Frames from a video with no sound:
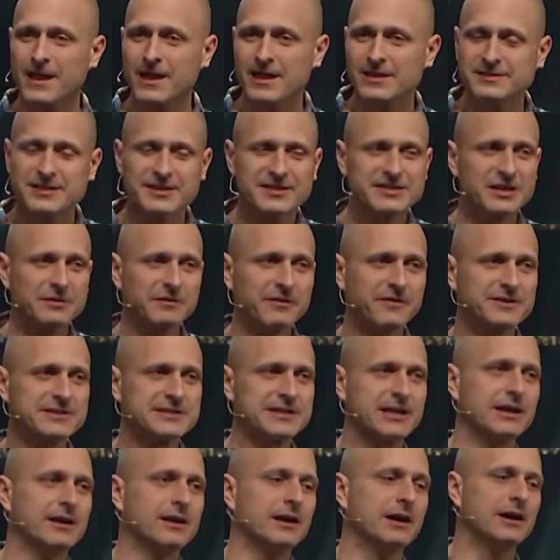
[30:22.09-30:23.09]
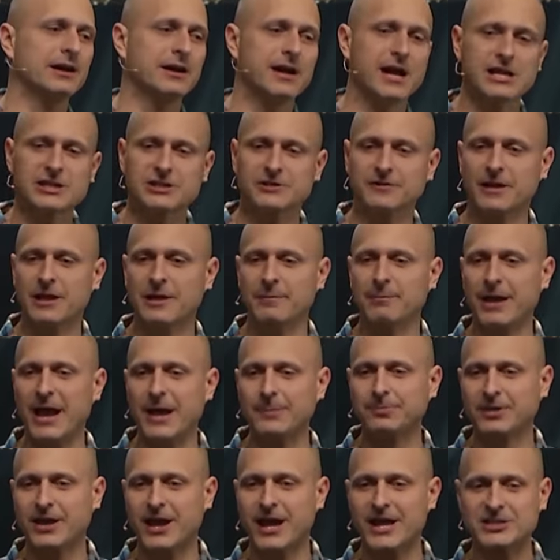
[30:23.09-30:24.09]
See, some of us think, oh, gosh, should I get
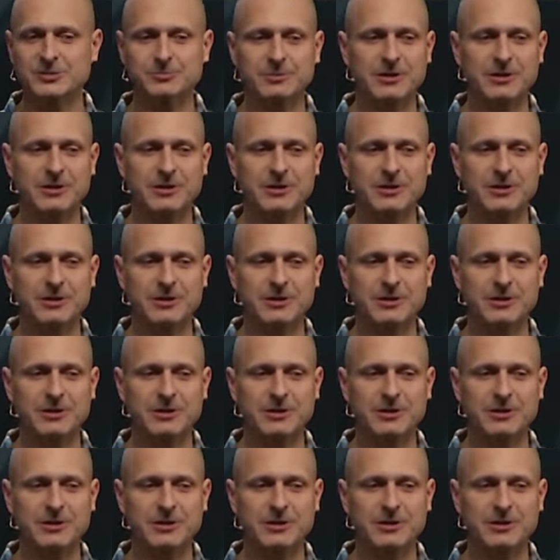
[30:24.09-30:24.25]
baptized?